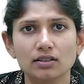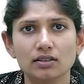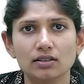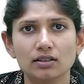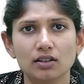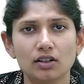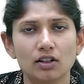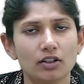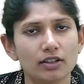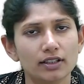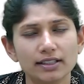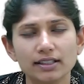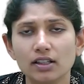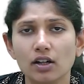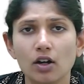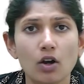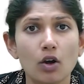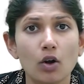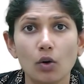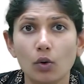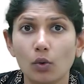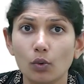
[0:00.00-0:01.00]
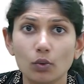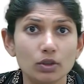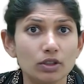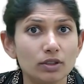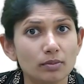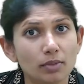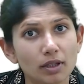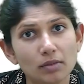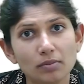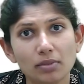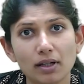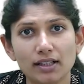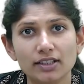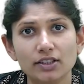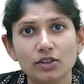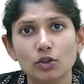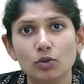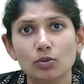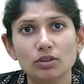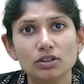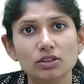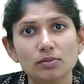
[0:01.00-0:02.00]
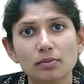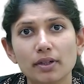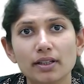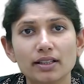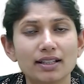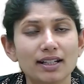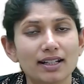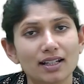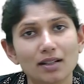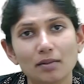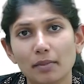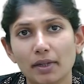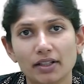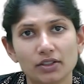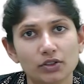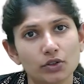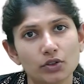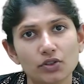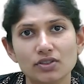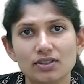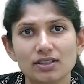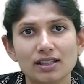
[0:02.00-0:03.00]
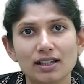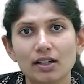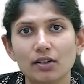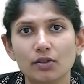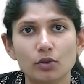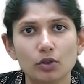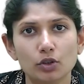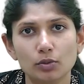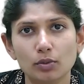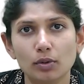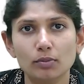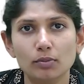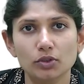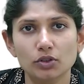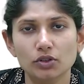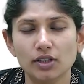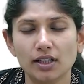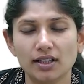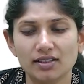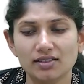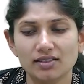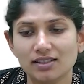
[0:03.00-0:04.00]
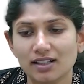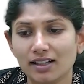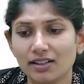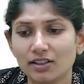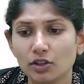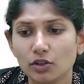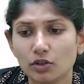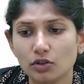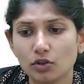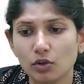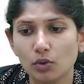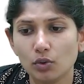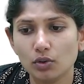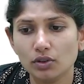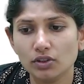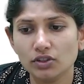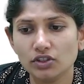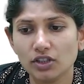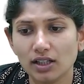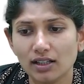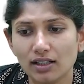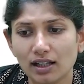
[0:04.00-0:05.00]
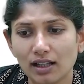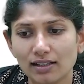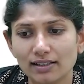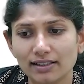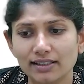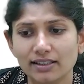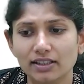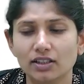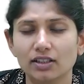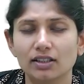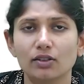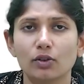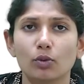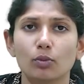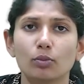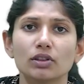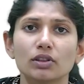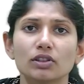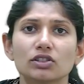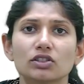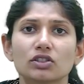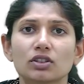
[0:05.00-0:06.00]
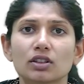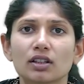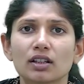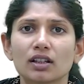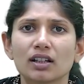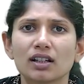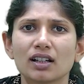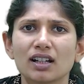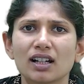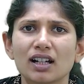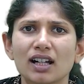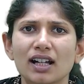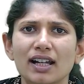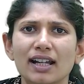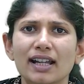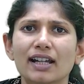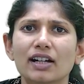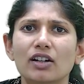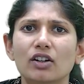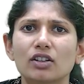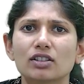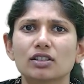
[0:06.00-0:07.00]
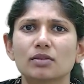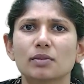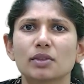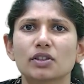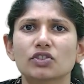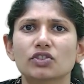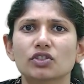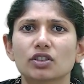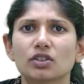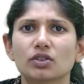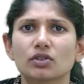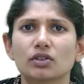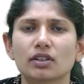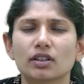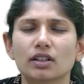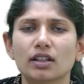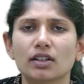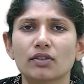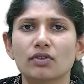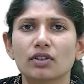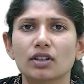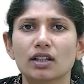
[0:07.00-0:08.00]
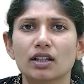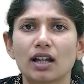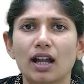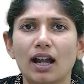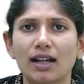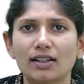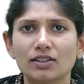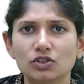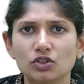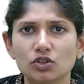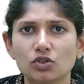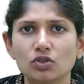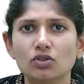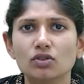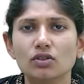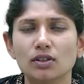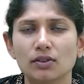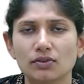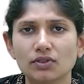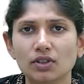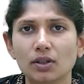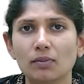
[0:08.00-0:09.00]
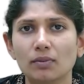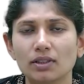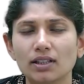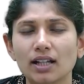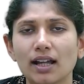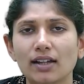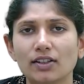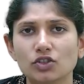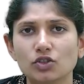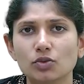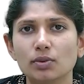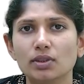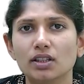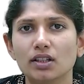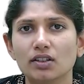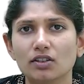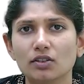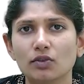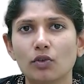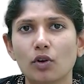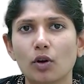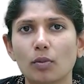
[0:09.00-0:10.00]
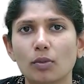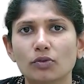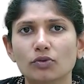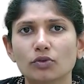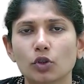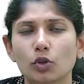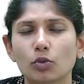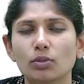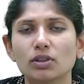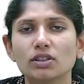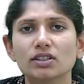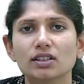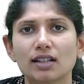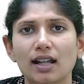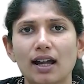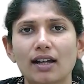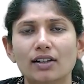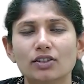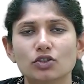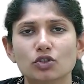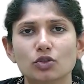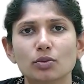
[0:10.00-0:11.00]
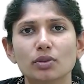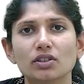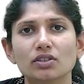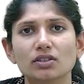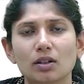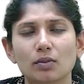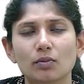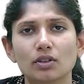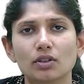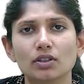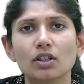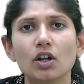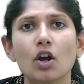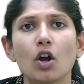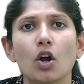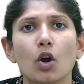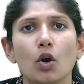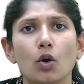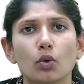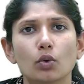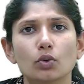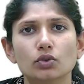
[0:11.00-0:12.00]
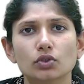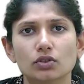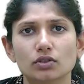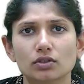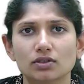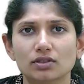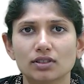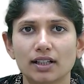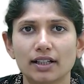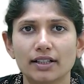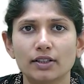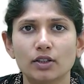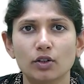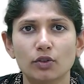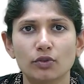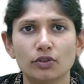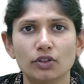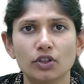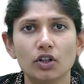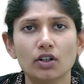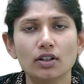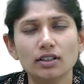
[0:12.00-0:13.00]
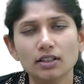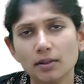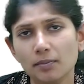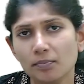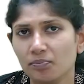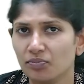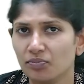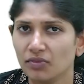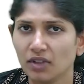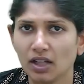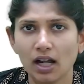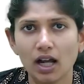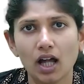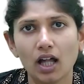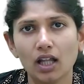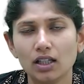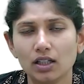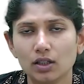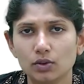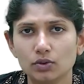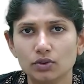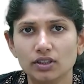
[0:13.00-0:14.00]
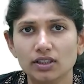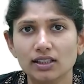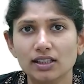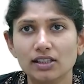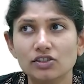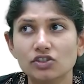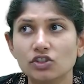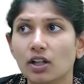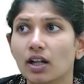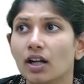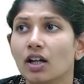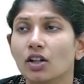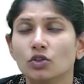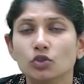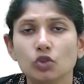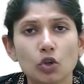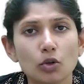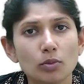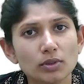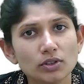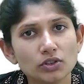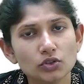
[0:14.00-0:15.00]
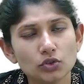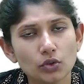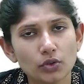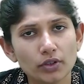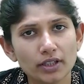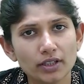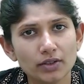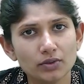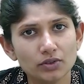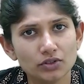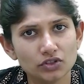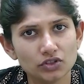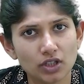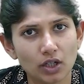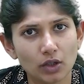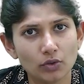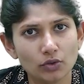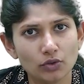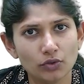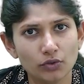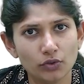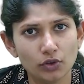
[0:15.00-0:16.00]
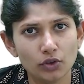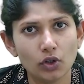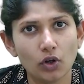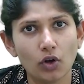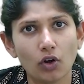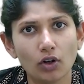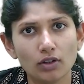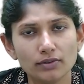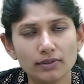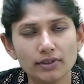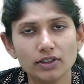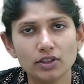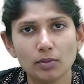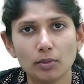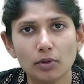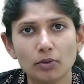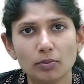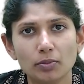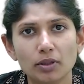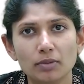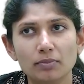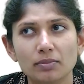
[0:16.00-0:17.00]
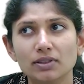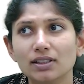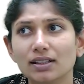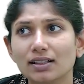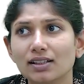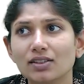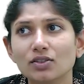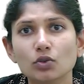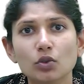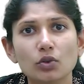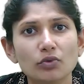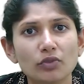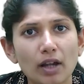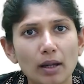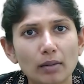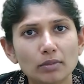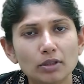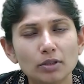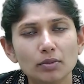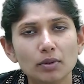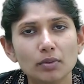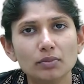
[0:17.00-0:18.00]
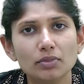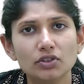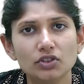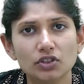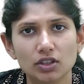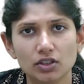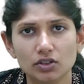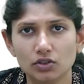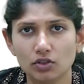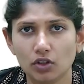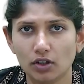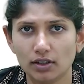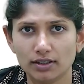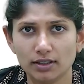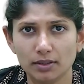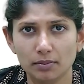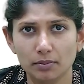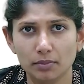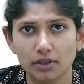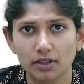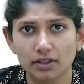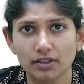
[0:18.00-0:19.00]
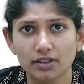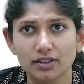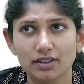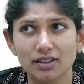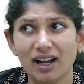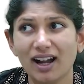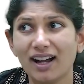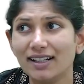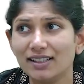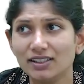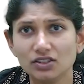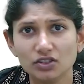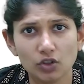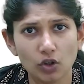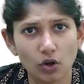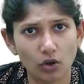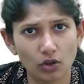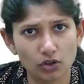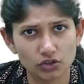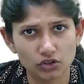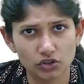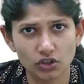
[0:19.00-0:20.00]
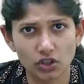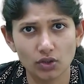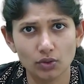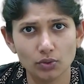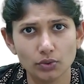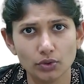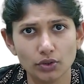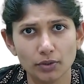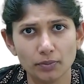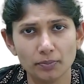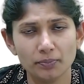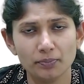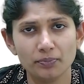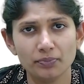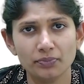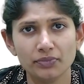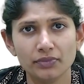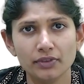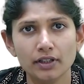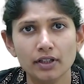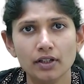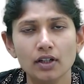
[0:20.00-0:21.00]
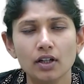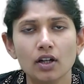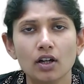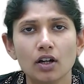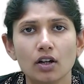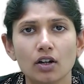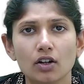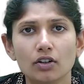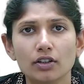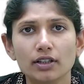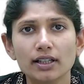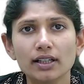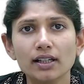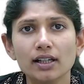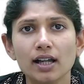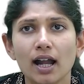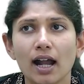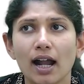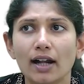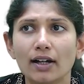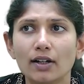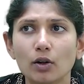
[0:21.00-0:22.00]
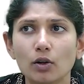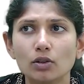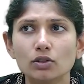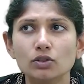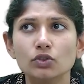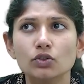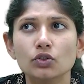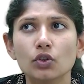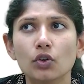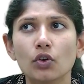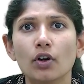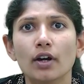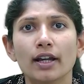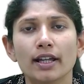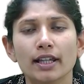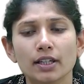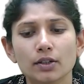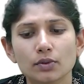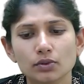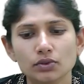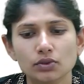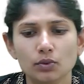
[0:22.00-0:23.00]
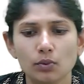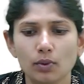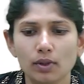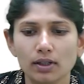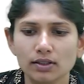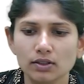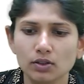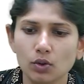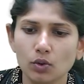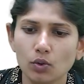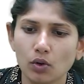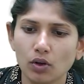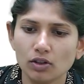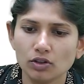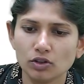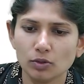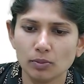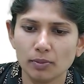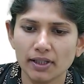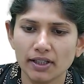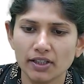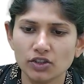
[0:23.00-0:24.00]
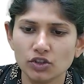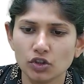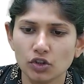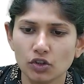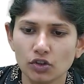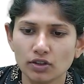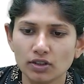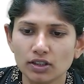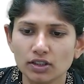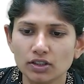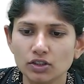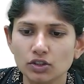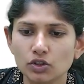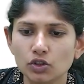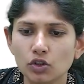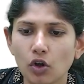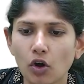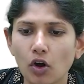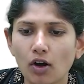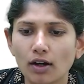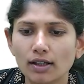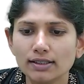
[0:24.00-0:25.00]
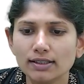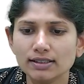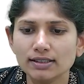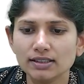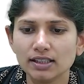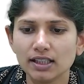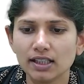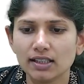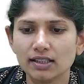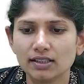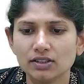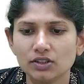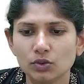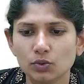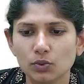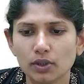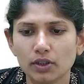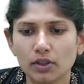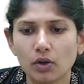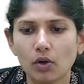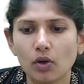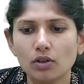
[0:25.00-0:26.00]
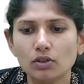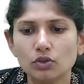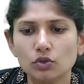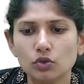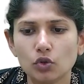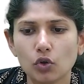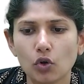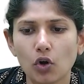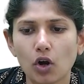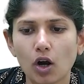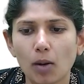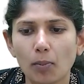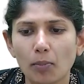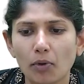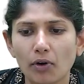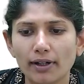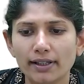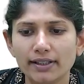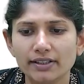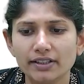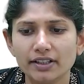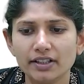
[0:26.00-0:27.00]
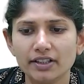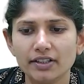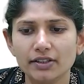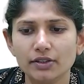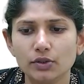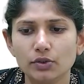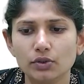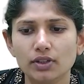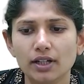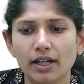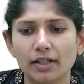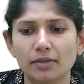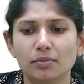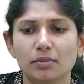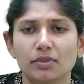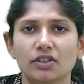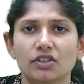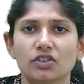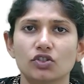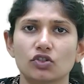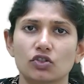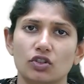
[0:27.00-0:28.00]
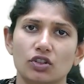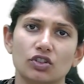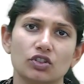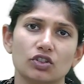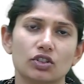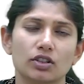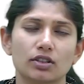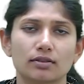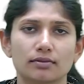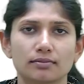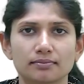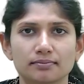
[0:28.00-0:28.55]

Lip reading: alright? Old Balbani nobles dating back to your slave or Mamluk dynasty and your old Jalali nobles. He got them executed. If someone has to be there in the form of nobles, it has to be someone who's on the side of your Alauddin Khilji. So much so, he was doubtful always about people, that his own family members, he has got them murdered, eyes gouged out. Okay, and also he was the one who also made sure that non-Turks were also appointed into the administration.